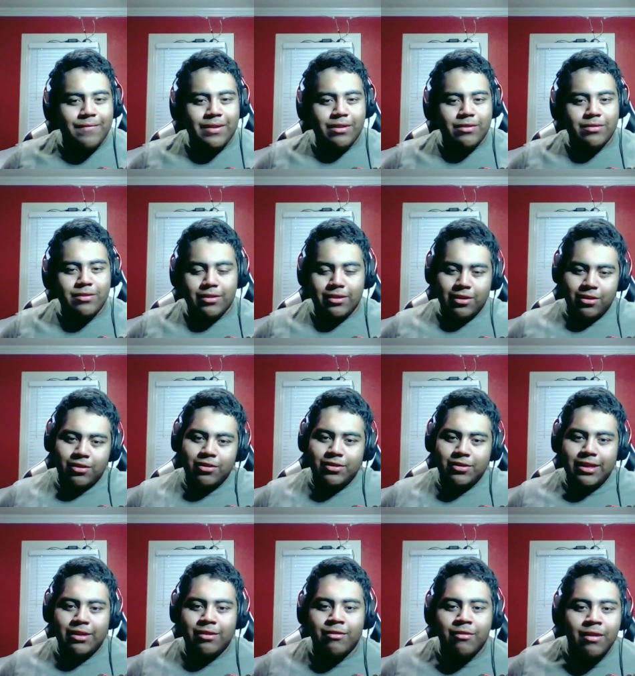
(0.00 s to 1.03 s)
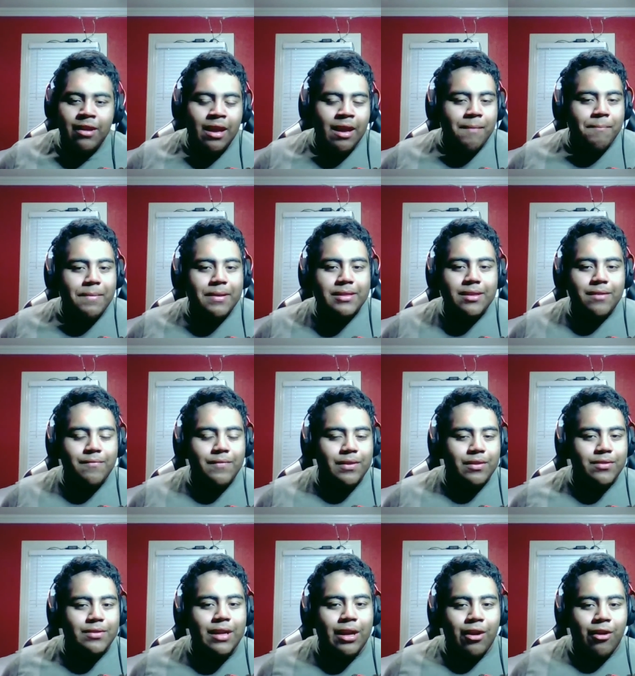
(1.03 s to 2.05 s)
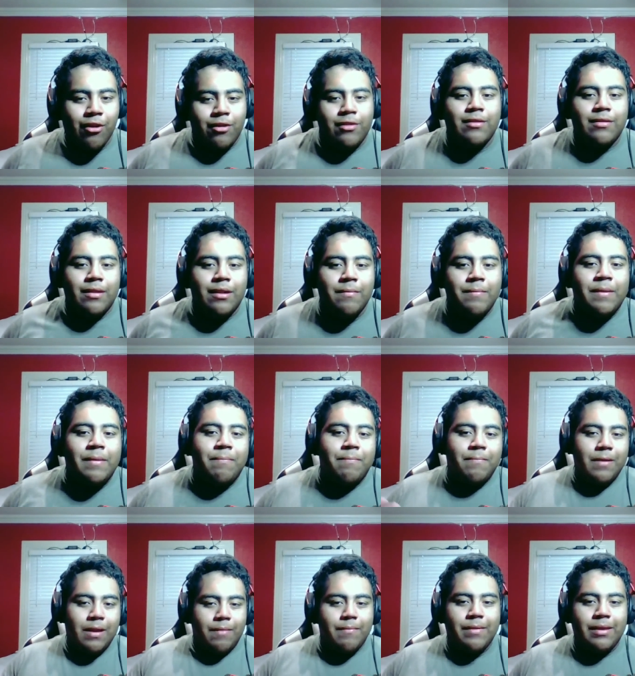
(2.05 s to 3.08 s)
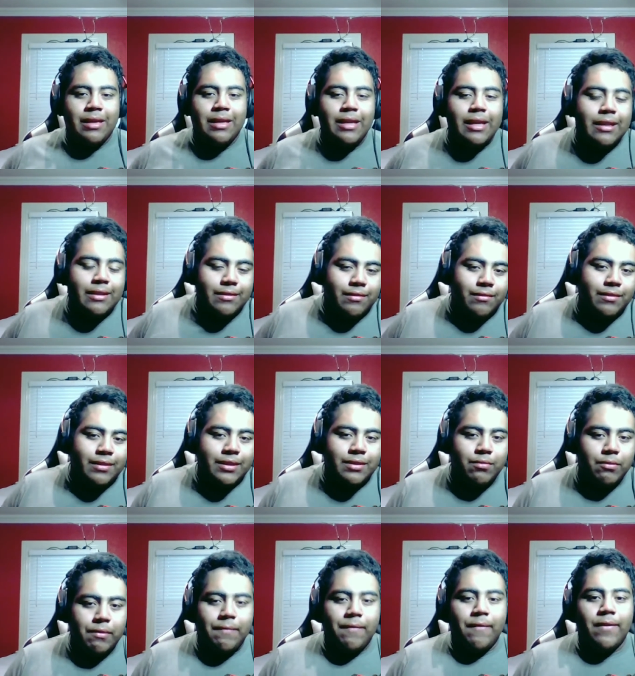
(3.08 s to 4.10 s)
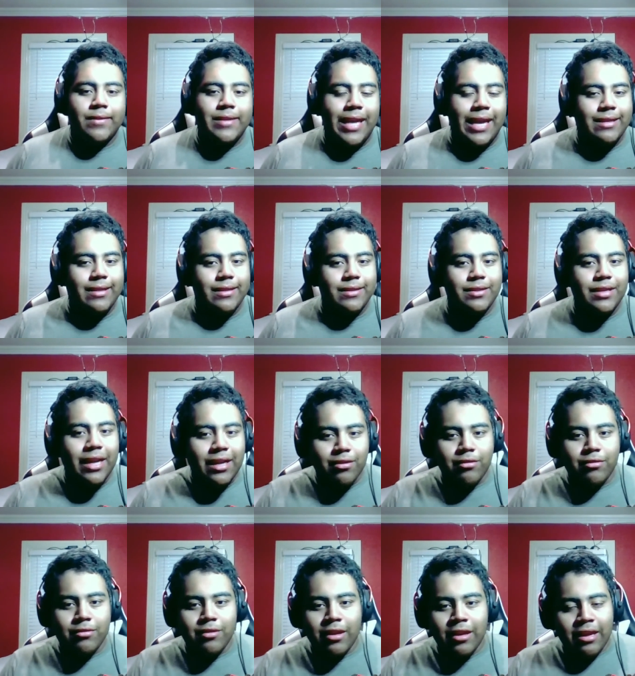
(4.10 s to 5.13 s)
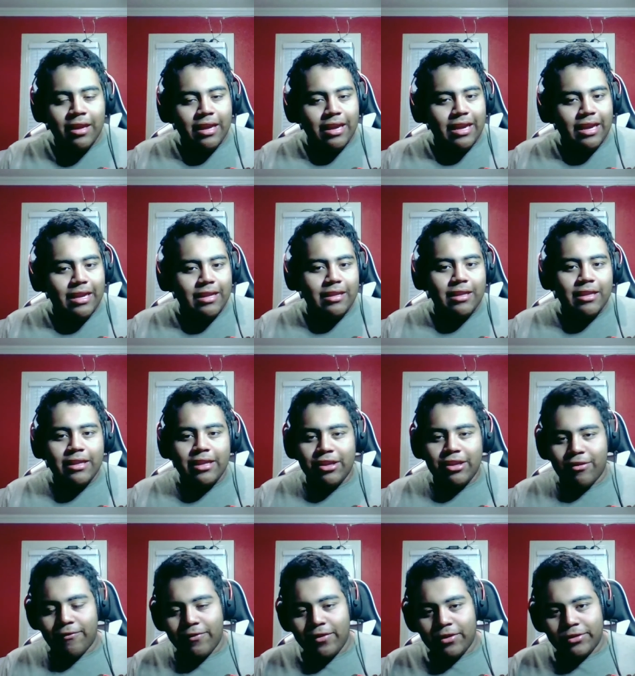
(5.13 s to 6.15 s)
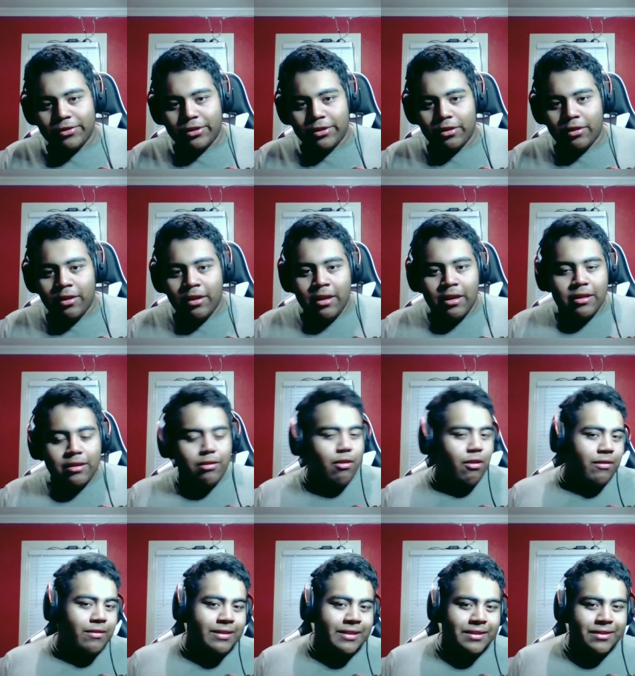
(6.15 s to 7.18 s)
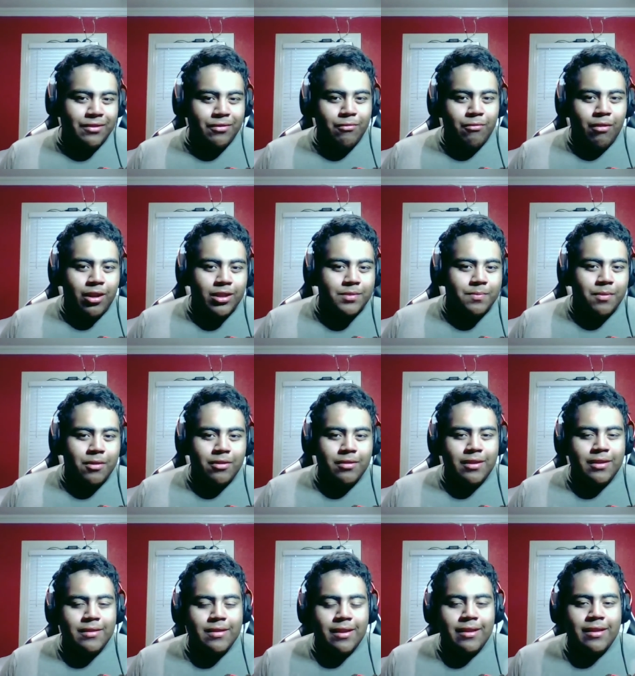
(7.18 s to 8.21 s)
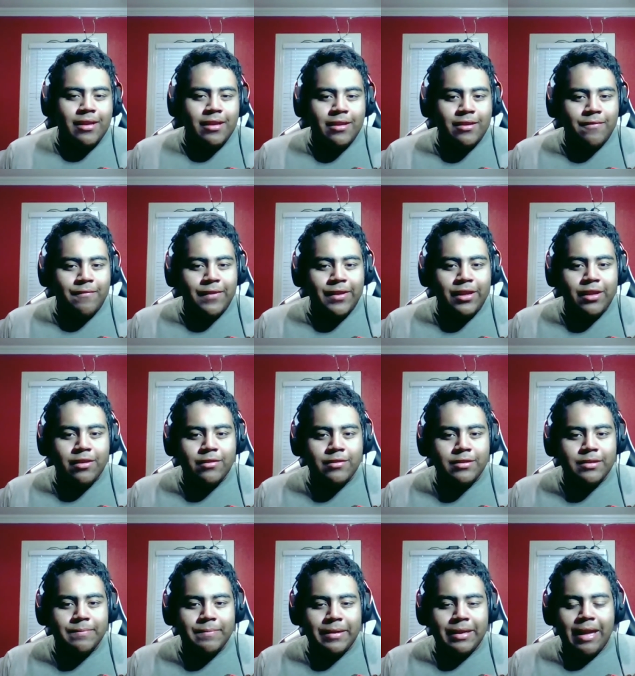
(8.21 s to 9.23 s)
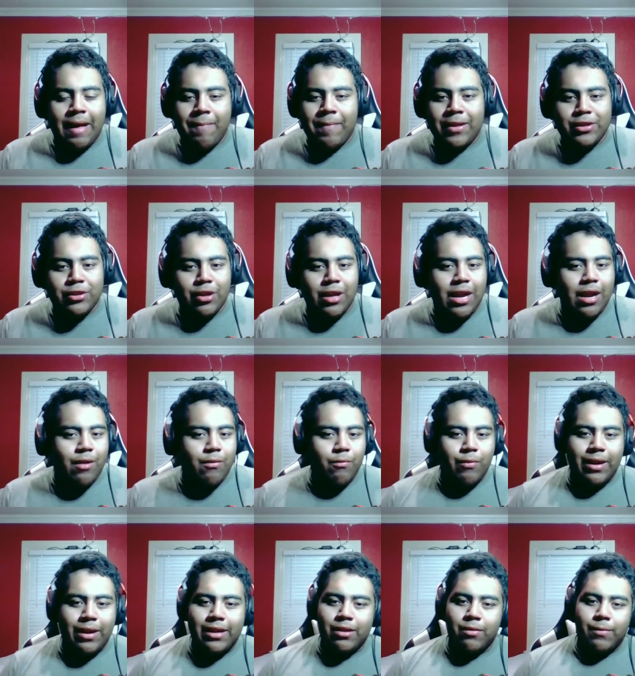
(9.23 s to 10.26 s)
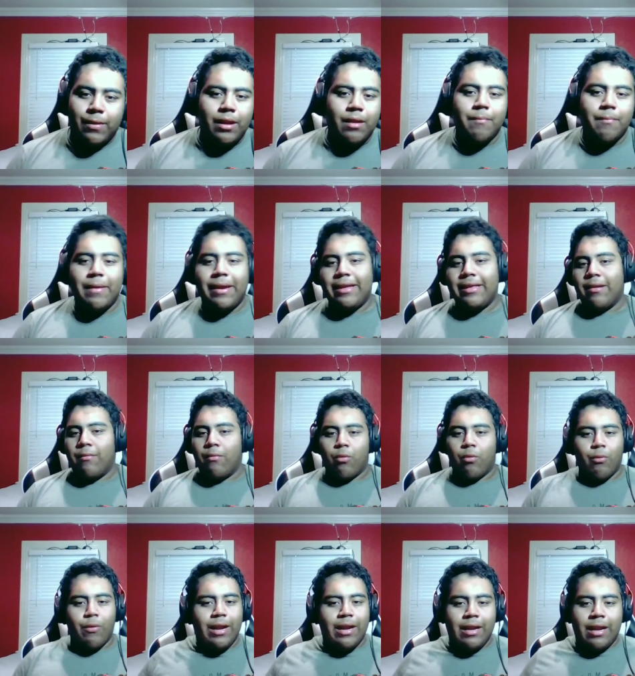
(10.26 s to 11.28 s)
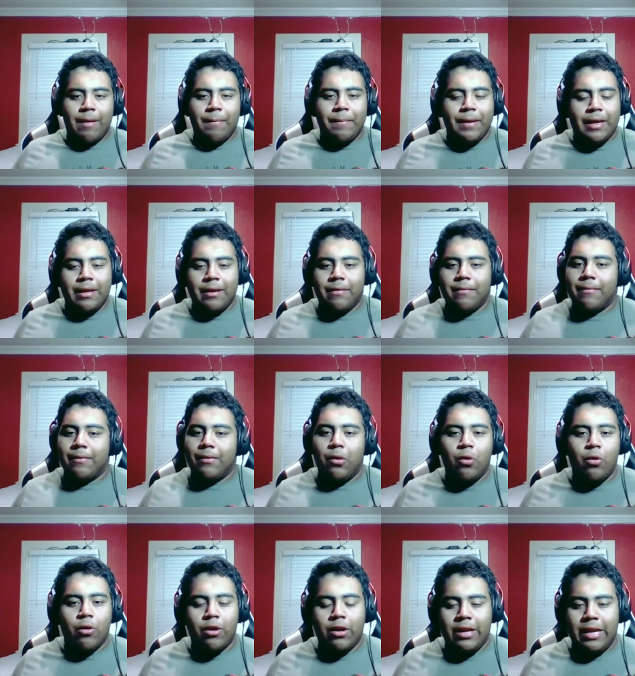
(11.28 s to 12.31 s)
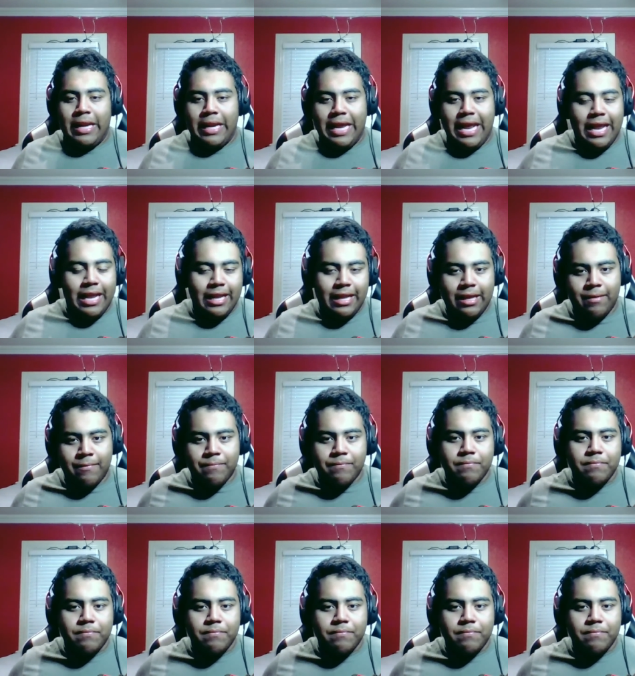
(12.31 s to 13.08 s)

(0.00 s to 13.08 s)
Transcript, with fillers: videos on the other channel, but some videos that are going to be coming into this Ruby Falls Antics channel in near future. There are these two watch parties idea videos, but I'm not sure how when we're going to make them or when I'm going to record and edit them.